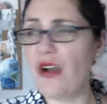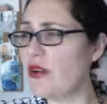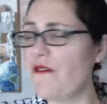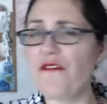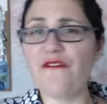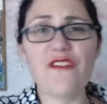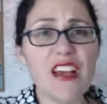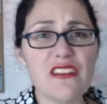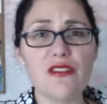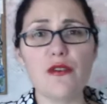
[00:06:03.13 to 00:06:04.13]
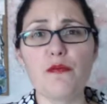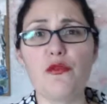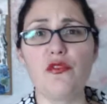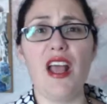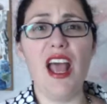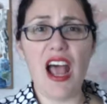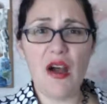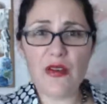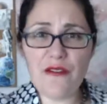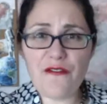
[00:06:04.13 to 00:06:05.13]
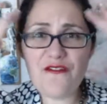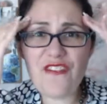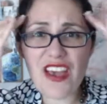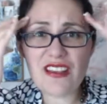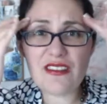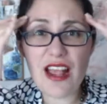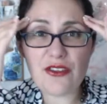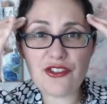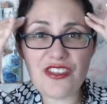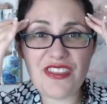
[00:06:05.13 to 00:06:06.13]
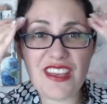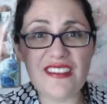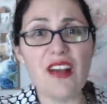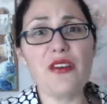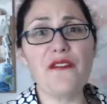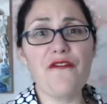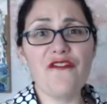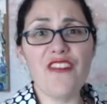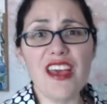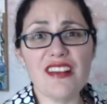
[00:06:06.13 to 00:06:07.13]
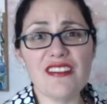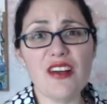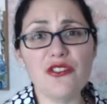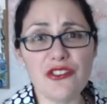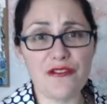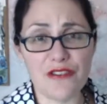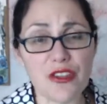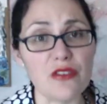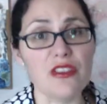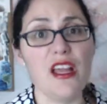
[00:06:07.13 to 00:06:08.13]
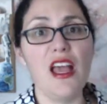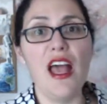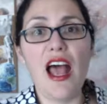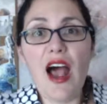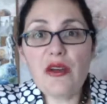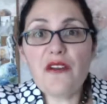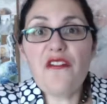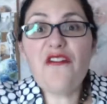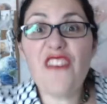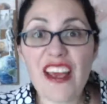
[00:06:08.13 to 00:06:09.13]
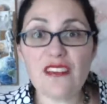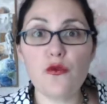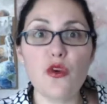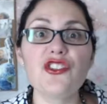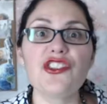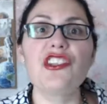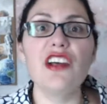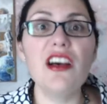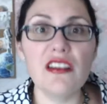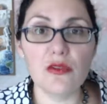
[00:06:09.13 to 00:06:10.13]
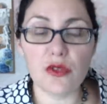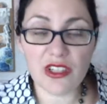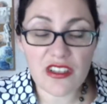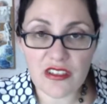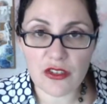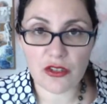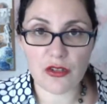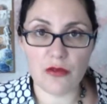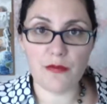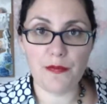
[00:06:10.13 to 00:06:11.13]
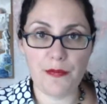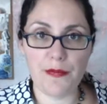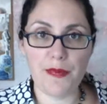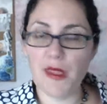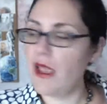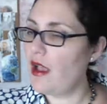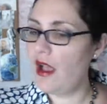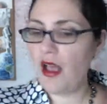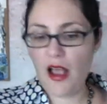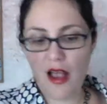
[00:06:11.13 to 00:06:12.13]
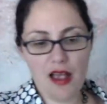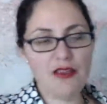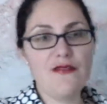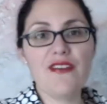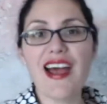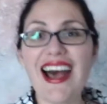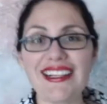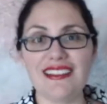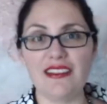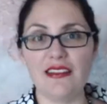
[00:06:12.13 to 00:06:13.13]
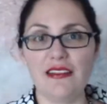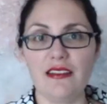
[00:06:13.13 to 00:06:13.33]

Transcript: how it affects her mood, how it affects how she thinks, how it affects how she feels, how it affects what she does or doesn't do. You've got